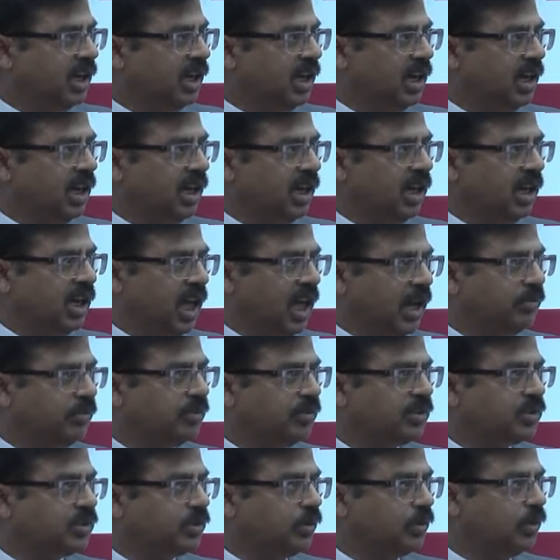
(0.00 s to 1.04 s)
uh,
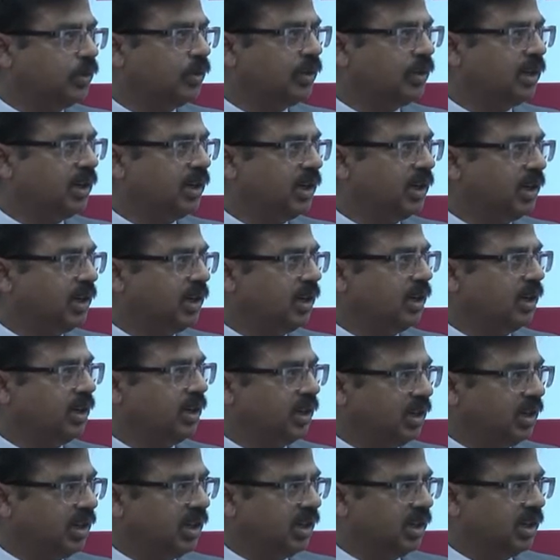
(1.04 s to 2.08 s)
limestone
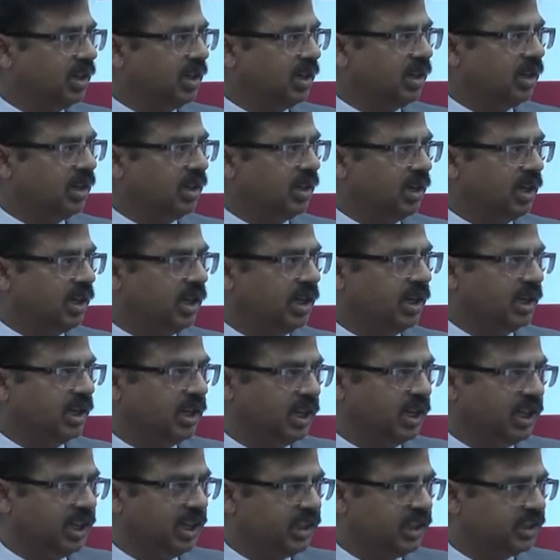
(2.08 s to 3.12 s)

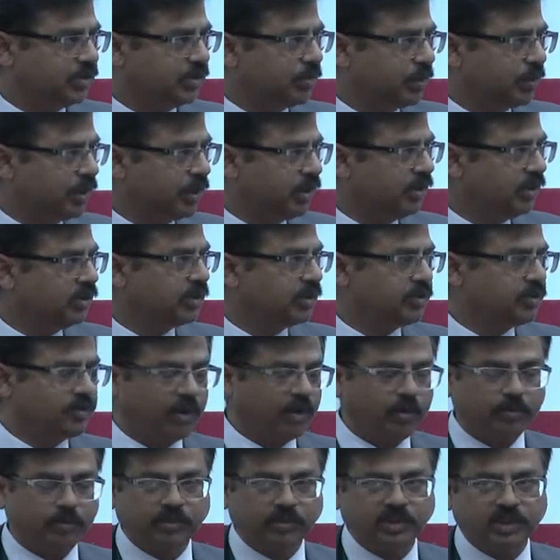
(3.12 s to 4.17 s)
uh, is produced
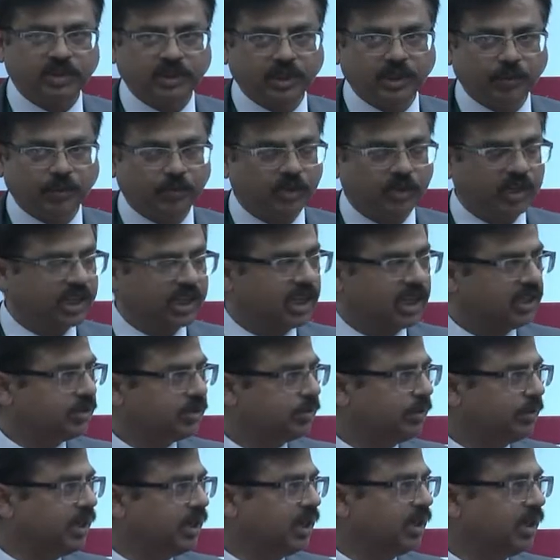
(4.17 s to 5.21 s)
from Jammu and
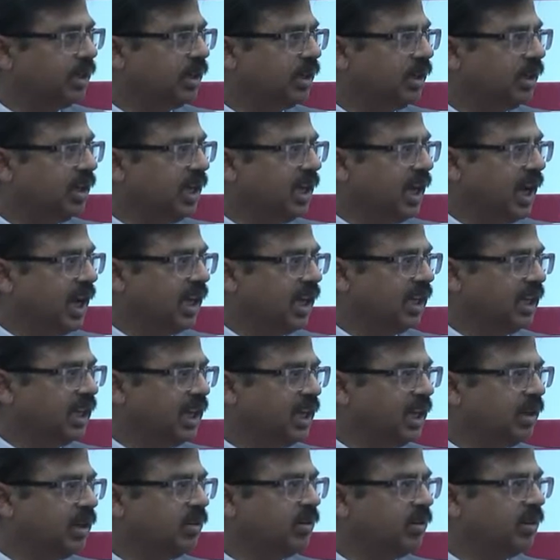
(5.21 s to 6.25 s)
Kashmir, and
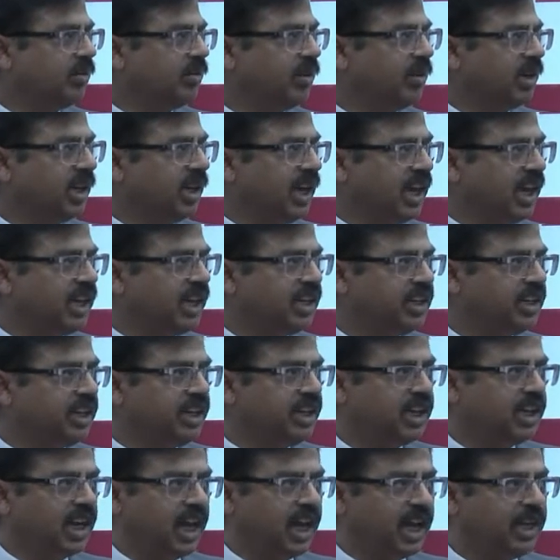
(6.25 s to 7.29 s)
then
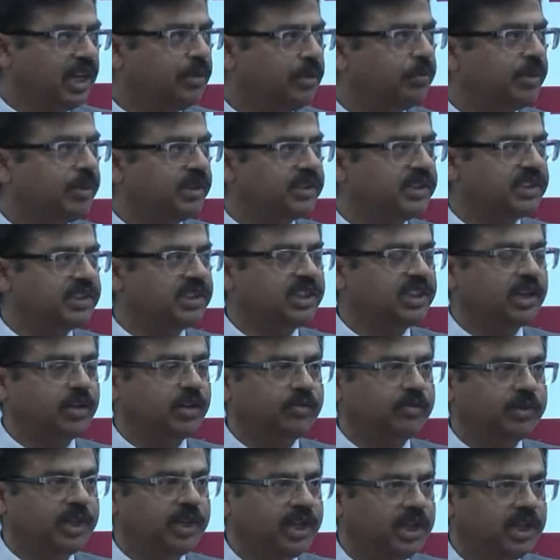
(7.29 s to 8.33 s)
89%
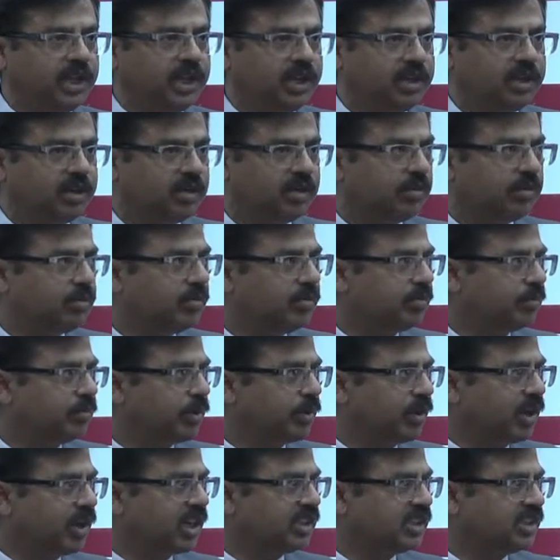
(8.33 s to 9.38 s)
of the
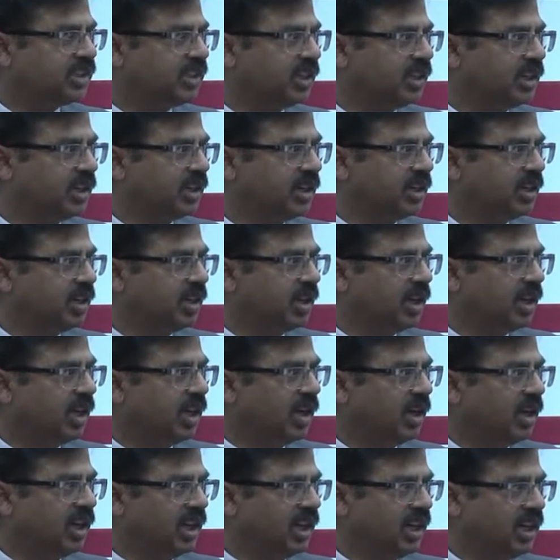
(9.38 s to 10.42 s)
production
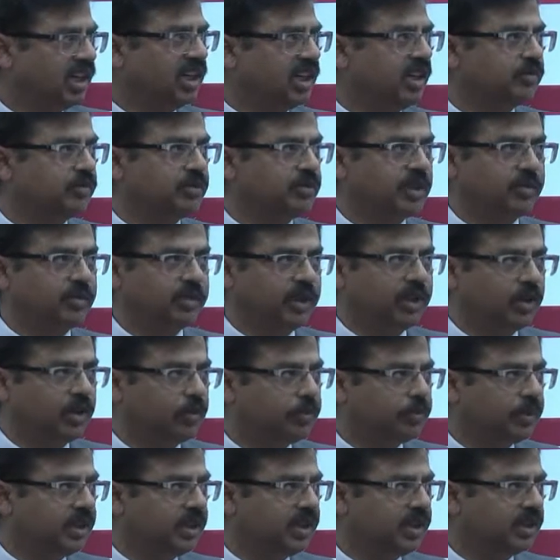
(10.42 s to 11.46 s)
in terms of the
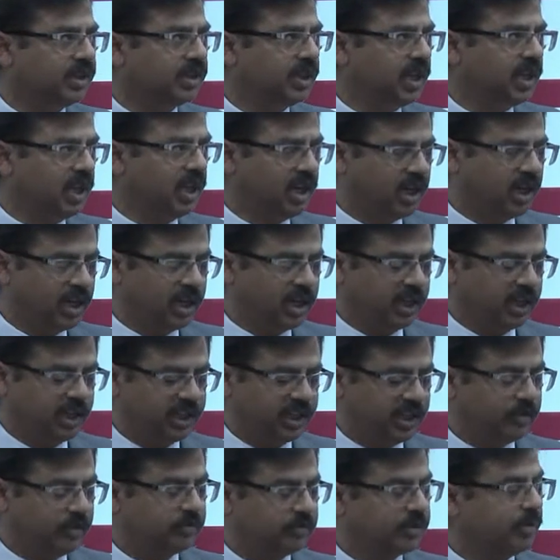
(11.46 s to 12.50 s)
rupees, uh, in
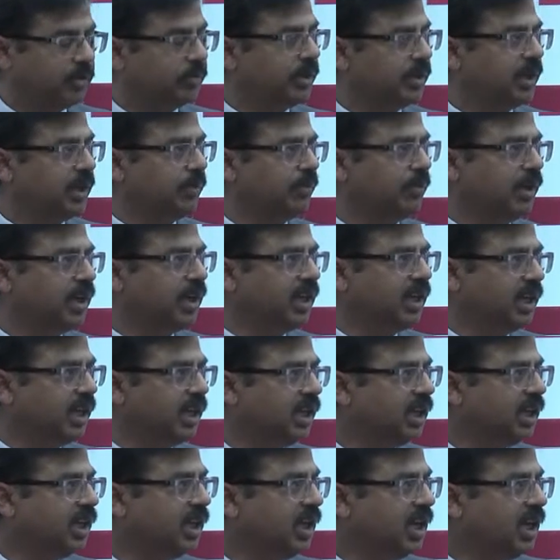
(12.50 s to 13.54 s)
terms of the money,
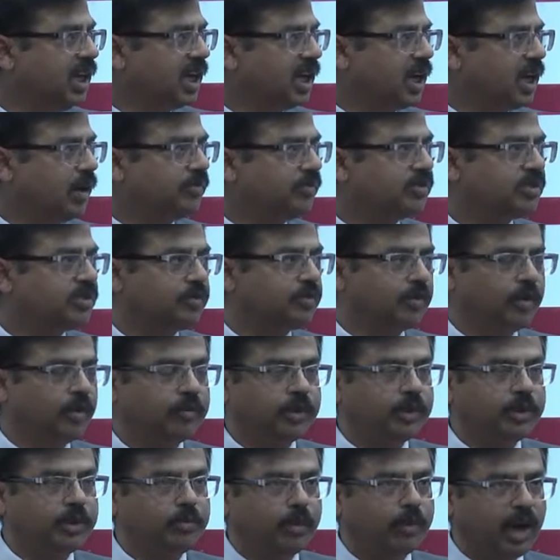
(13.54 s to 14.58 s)
comes
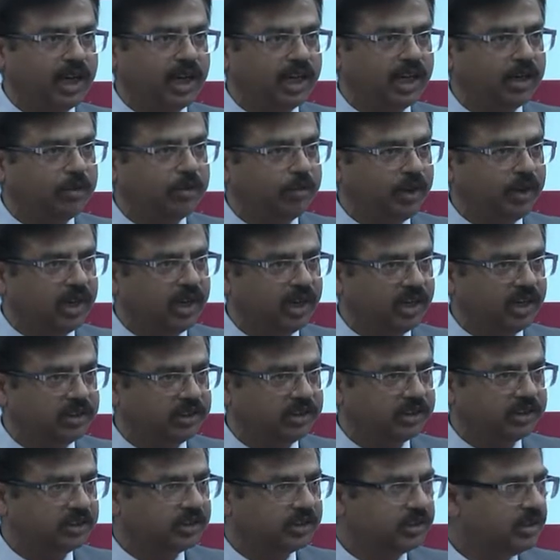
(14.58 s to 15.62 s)
from the minor
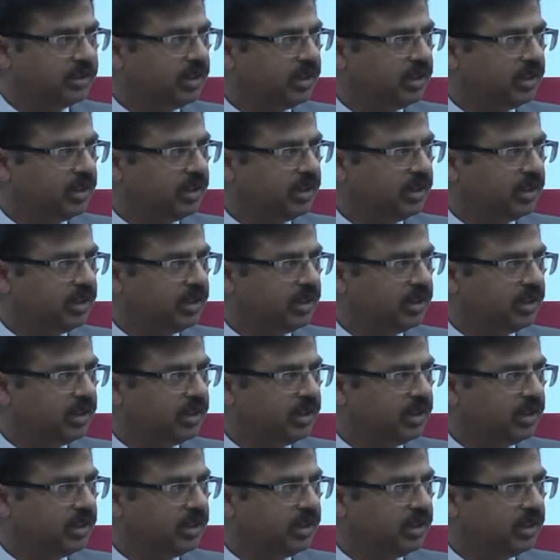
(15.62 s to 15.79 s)
minerals.